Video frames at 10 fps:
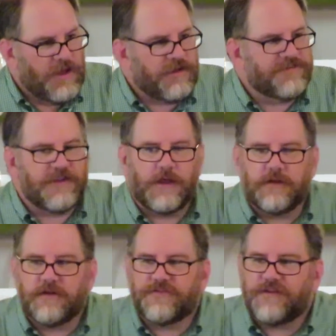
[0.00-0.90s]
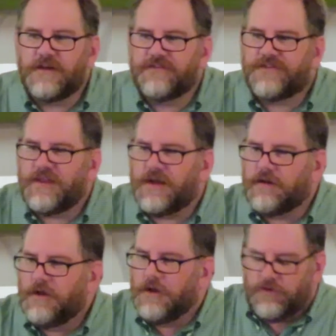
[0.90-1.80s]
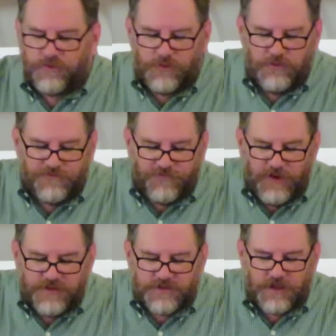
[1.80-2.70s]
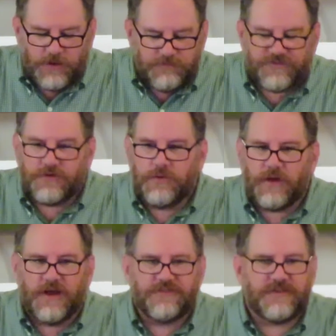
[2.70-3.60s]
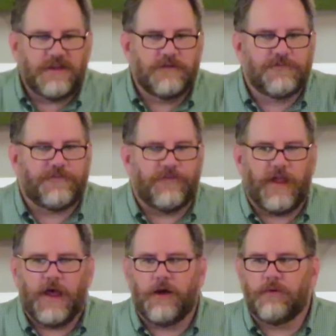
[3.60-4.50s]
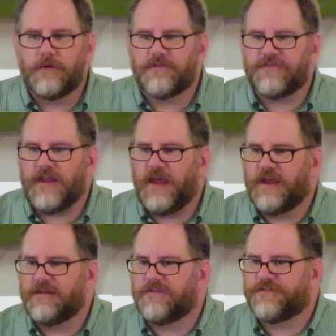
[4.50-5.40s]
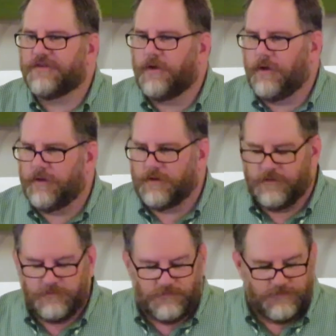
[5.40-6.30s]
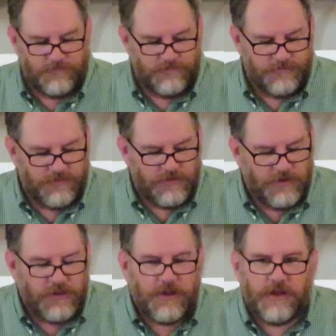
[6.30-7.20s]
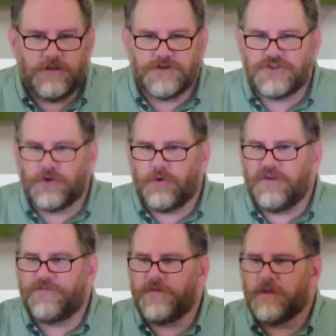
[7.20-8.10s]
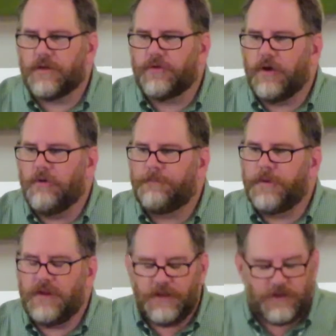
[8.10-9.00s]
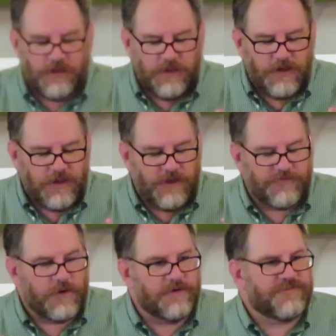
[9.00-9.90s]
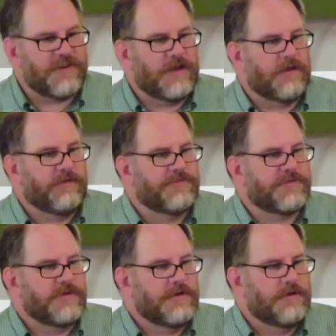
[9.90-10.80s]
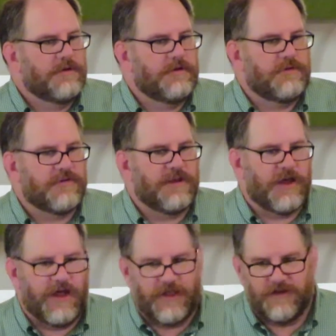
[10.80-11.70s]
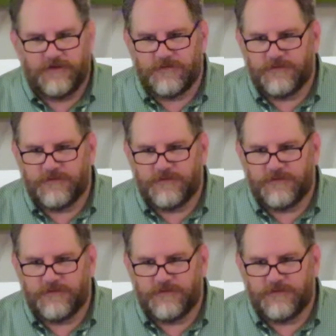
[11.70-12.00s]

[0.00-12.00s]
Elizondo says that true faith comes to us in flowers and song, in the joy-filled opening of ourselves to God.